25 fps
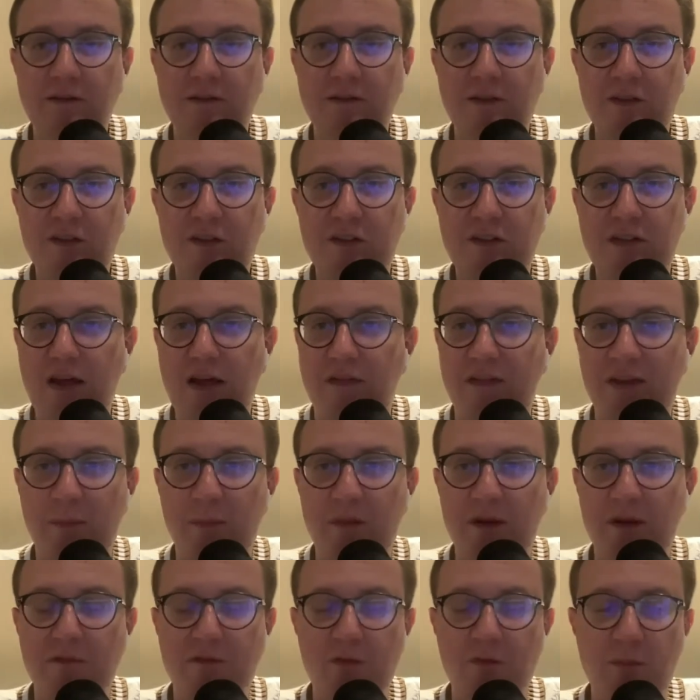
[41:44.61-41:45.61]
it's nothing
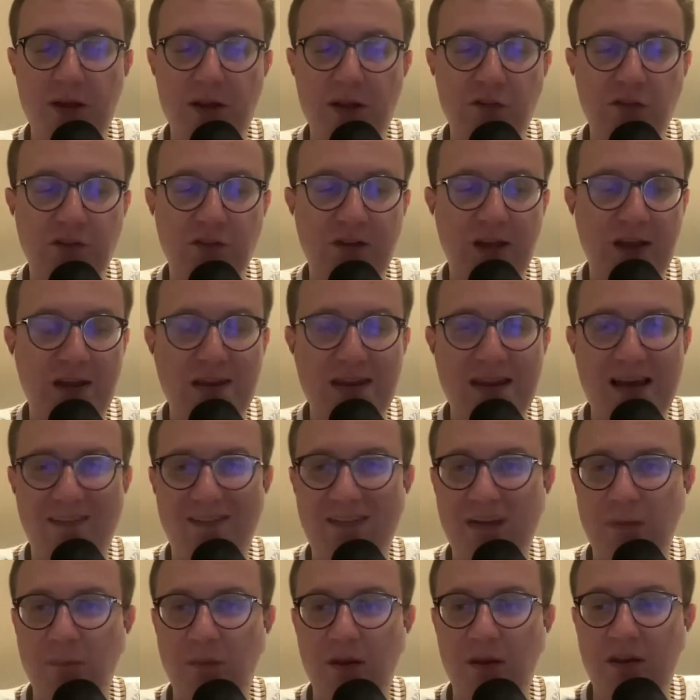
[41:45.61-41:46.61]
but information and
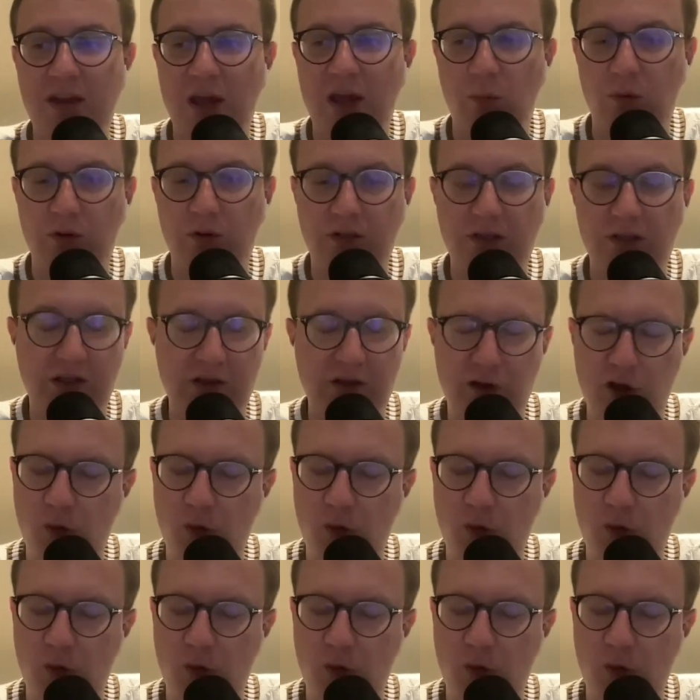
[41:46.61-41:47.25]
nothing but networking.